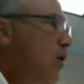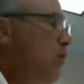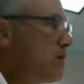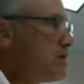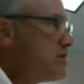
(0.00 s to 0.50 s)

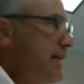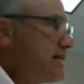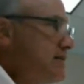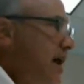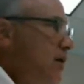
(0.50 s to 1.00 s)
What does
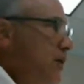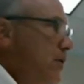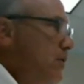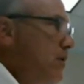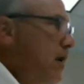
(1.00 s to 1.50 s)
that tell
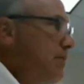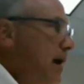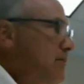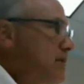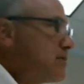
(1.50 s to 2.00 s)
you
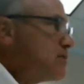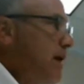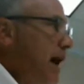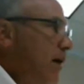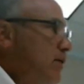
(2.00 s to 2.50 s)
about Mrs.
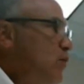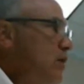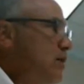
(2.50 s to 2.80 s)
Mallard?